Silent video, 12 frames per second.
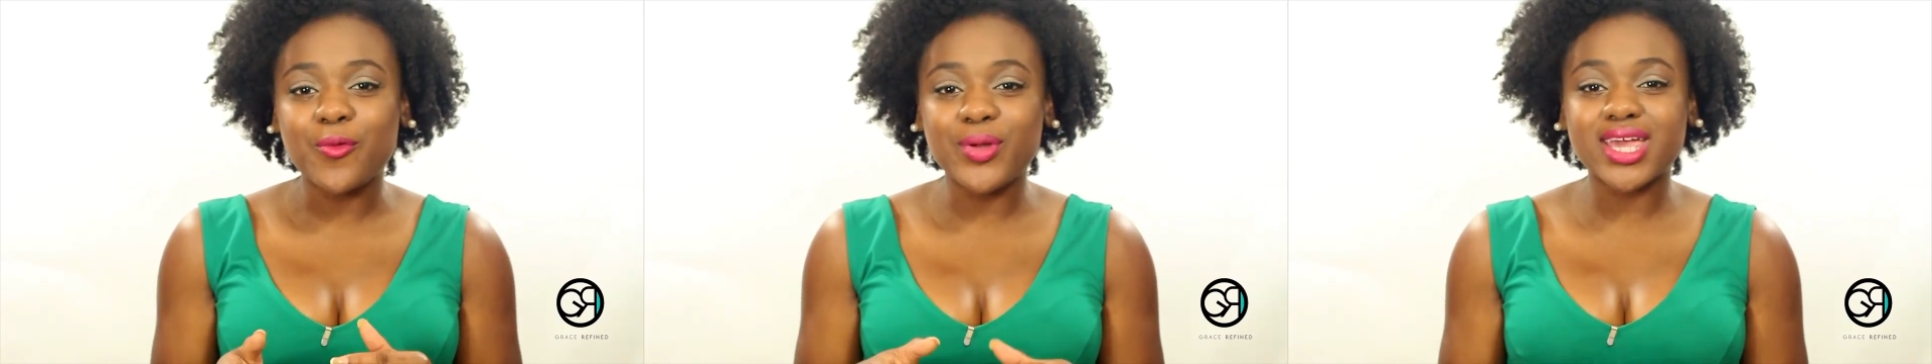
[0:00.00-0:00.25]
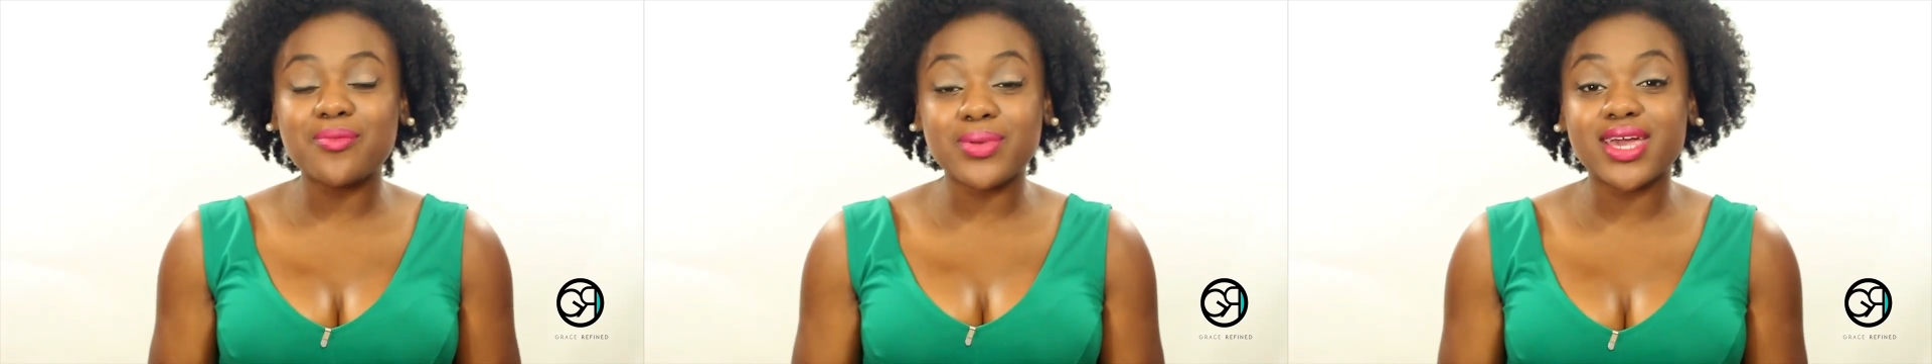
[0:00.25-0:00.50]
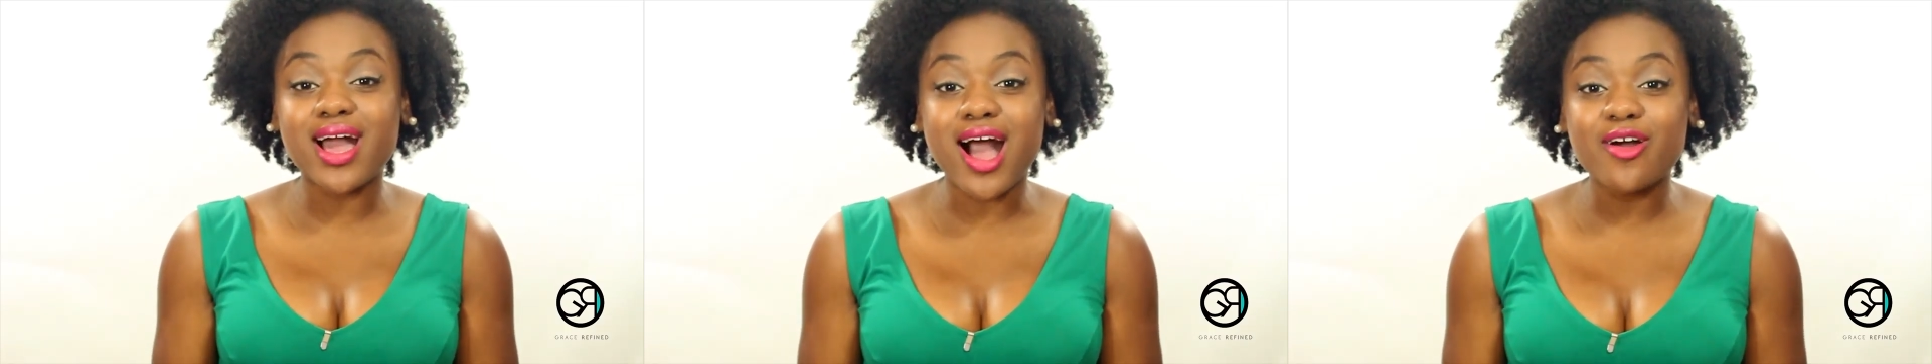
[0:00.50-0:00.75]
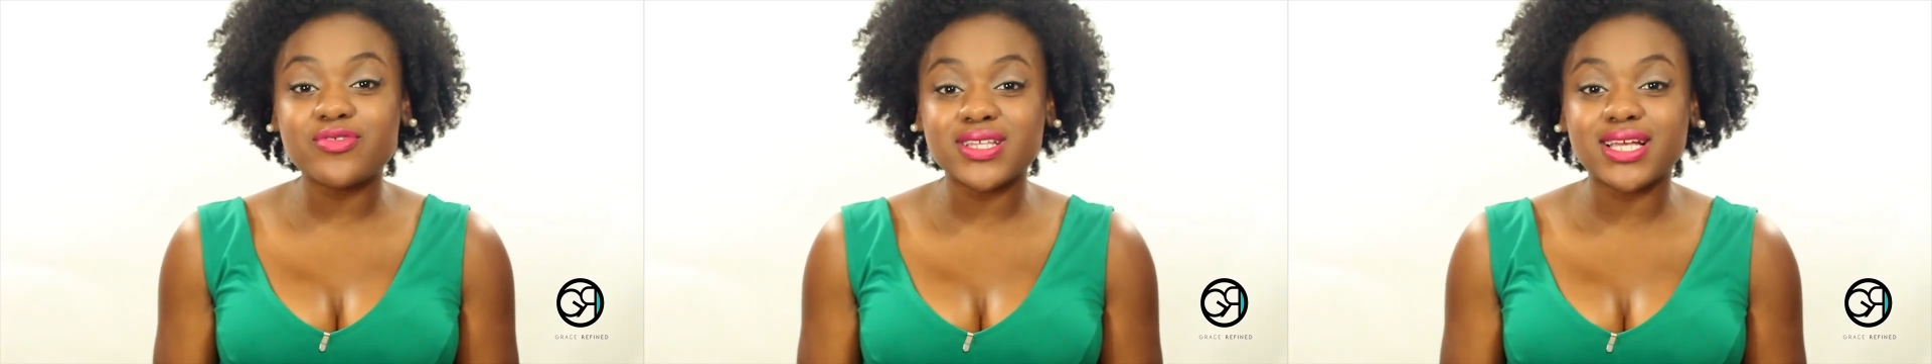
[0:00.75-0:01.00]
we can be
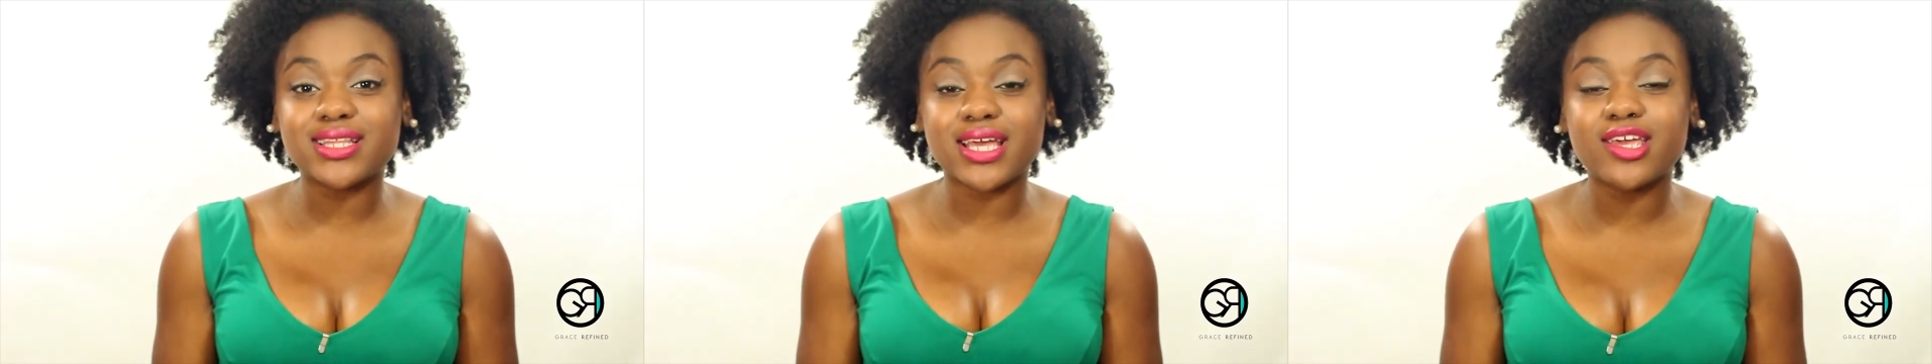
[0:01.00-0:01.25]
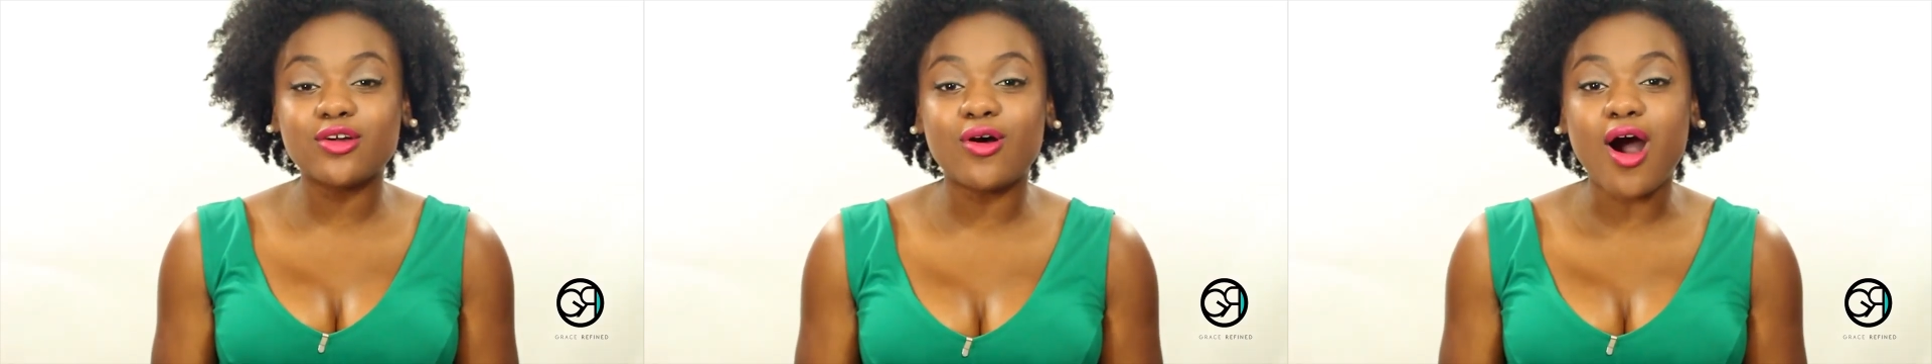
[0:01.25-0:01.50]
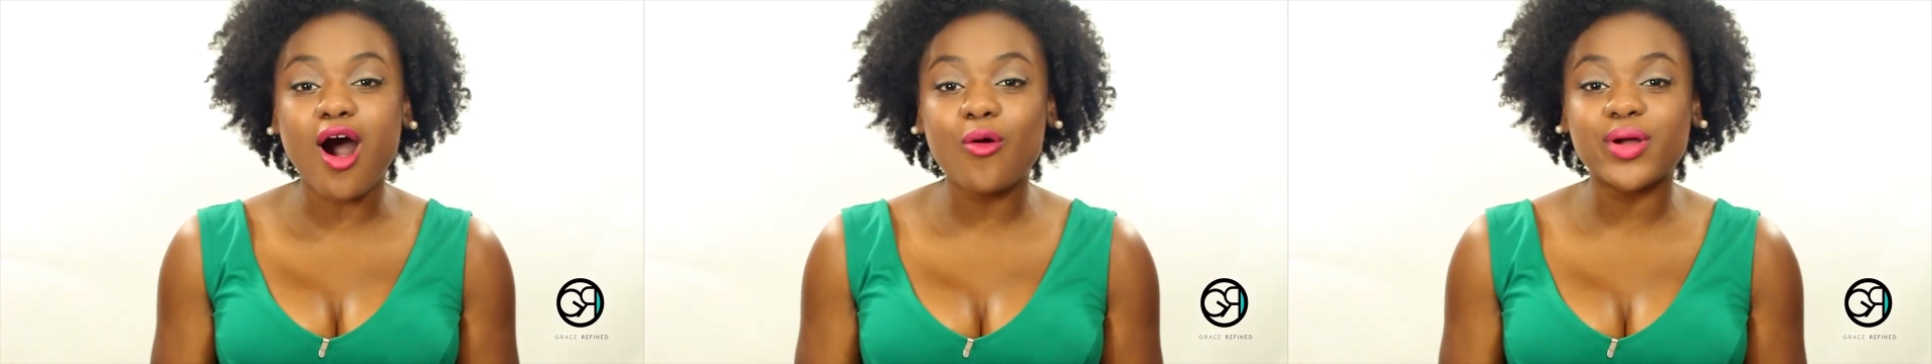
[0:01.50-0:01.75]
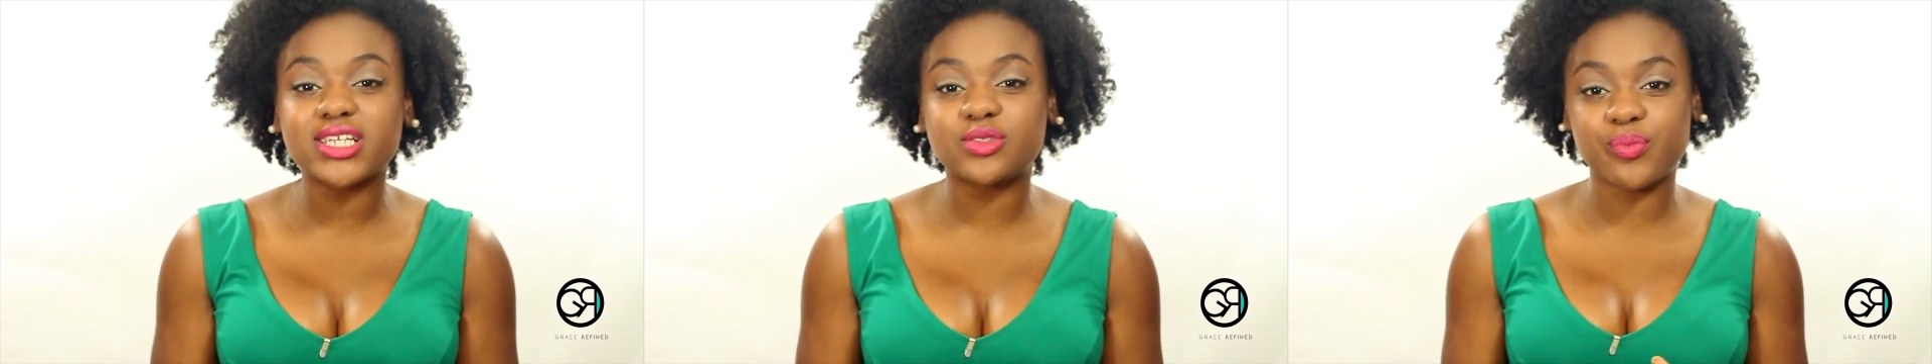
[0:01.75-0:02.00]
confident that he'll
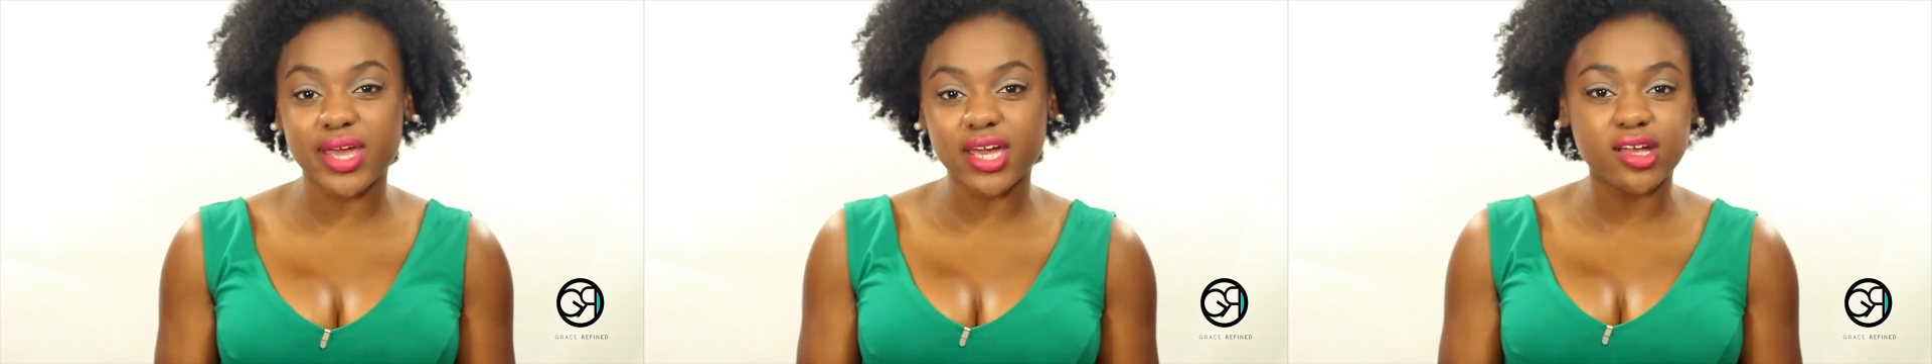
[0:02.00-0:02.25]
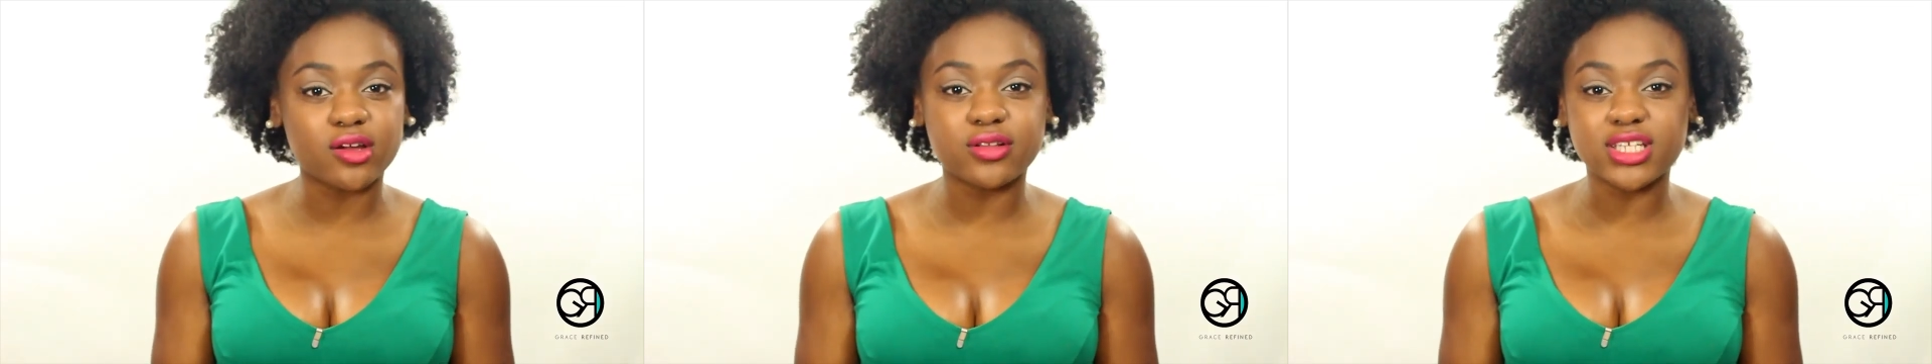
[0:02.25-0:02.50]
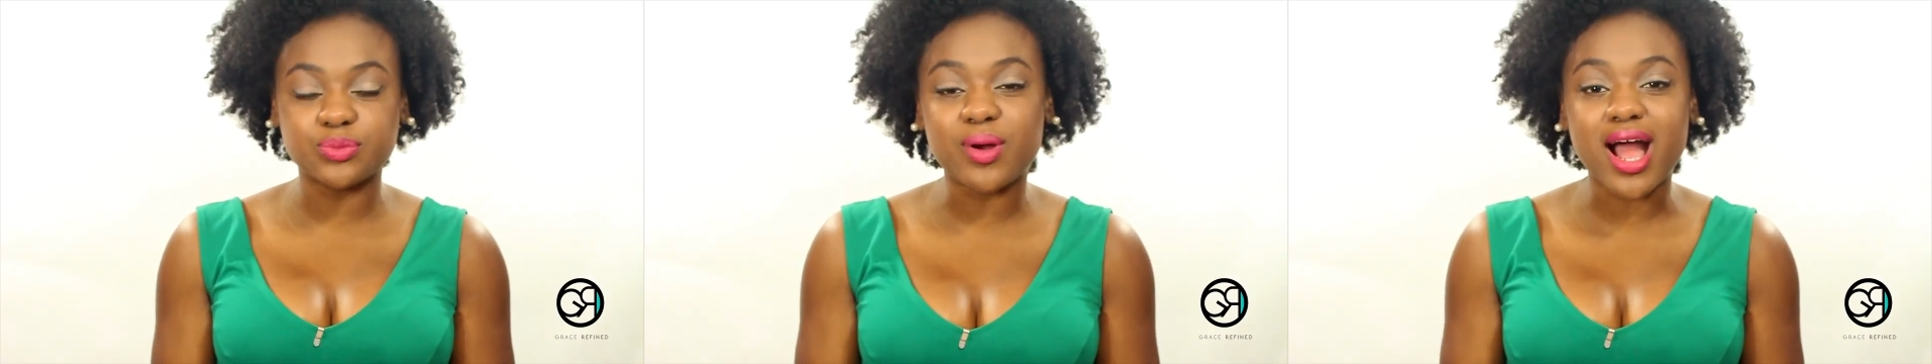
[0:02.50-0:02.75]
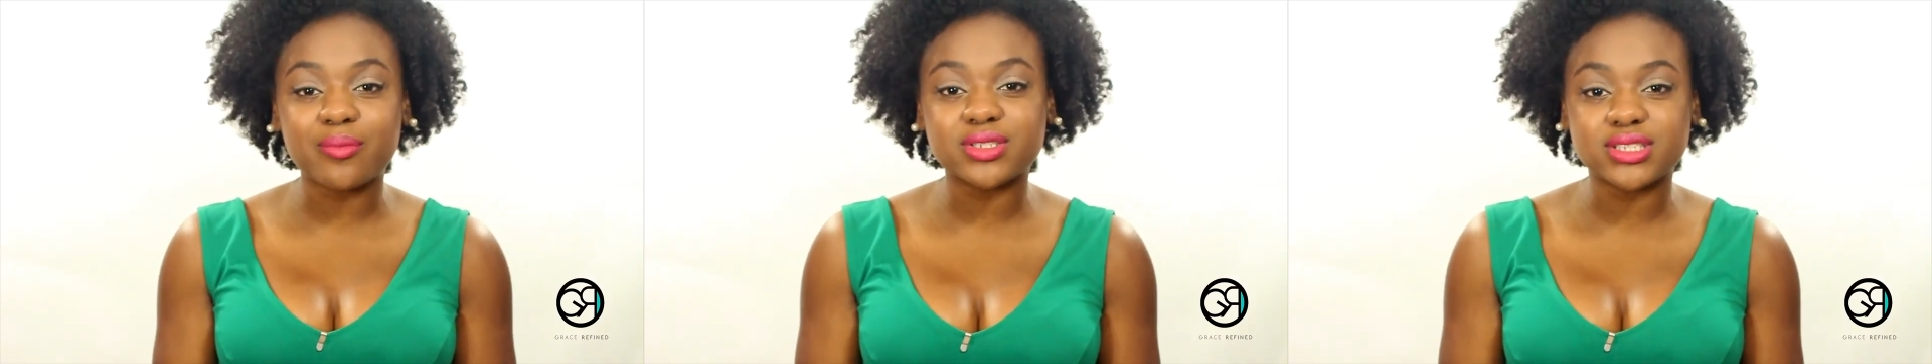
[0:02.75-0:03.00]
always make good on these
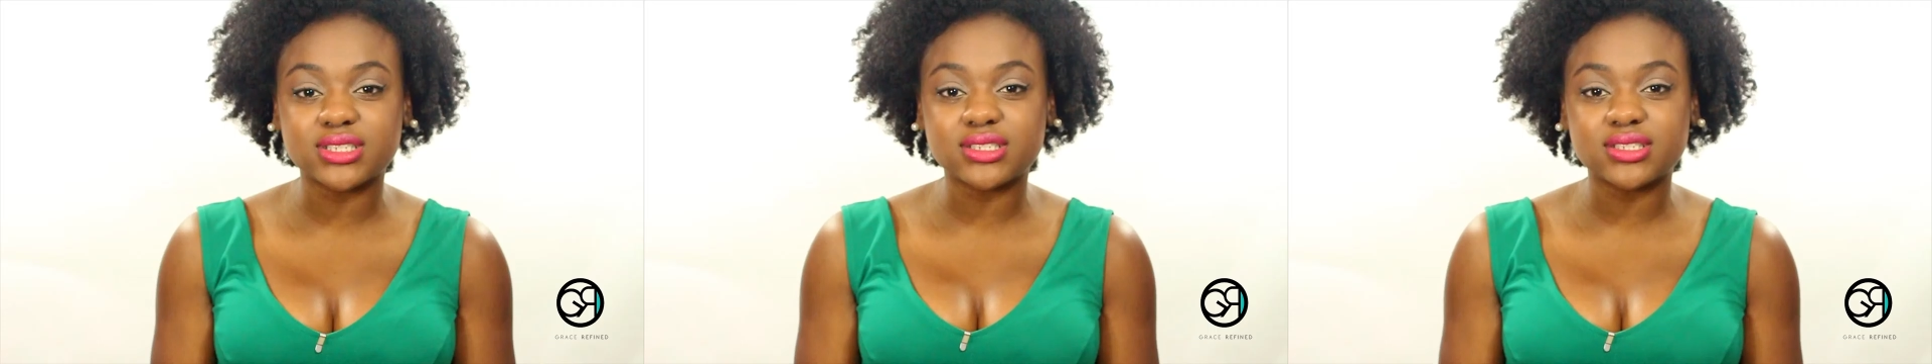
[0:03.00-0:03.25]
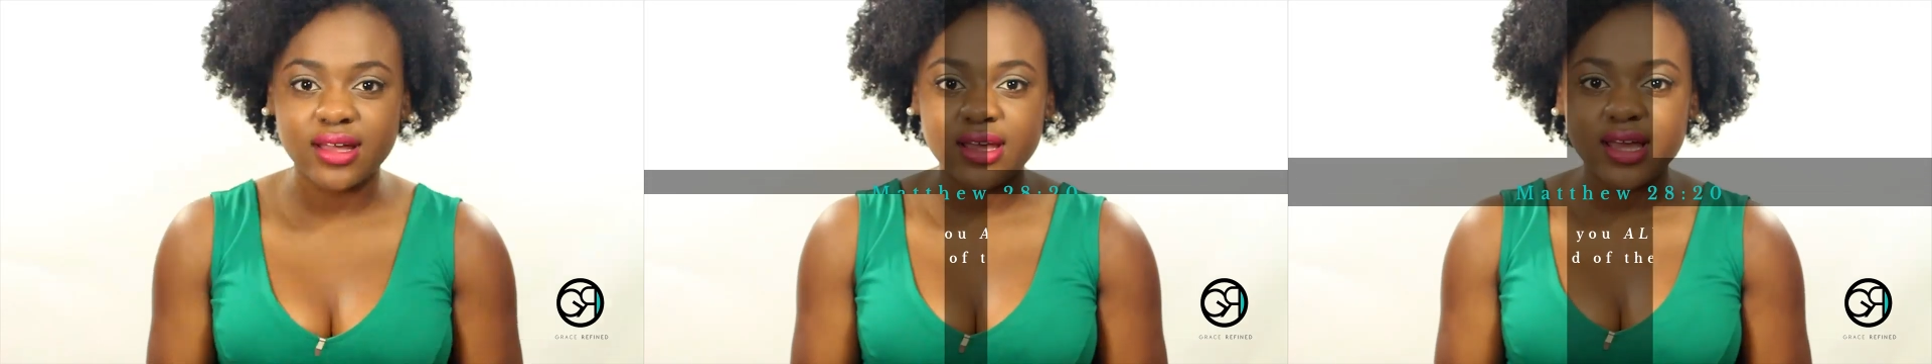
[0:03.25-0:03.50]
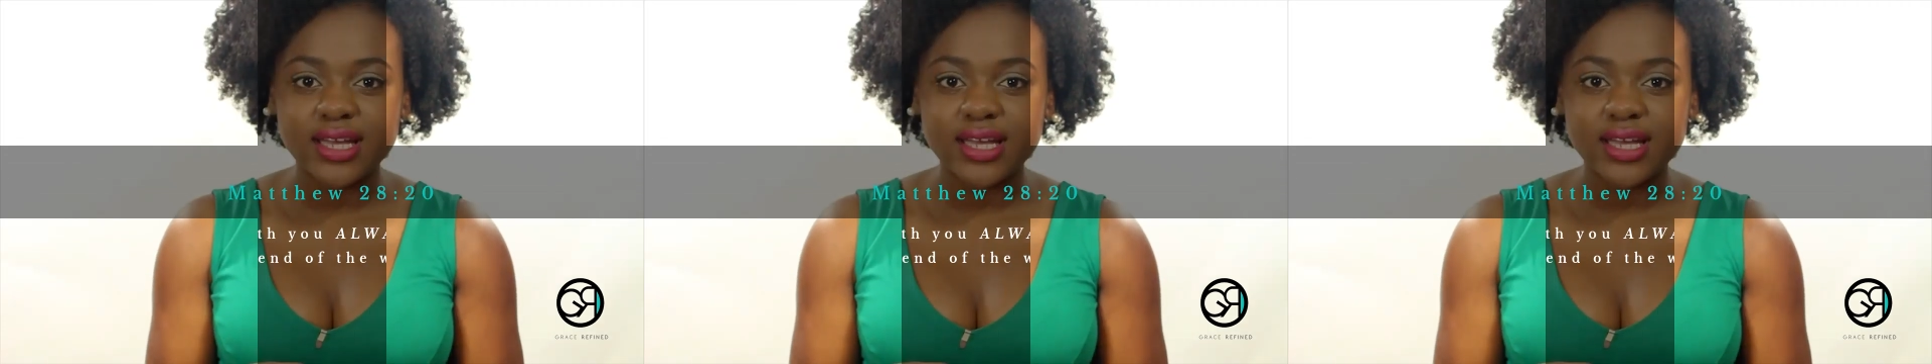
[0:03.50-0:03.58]
promises.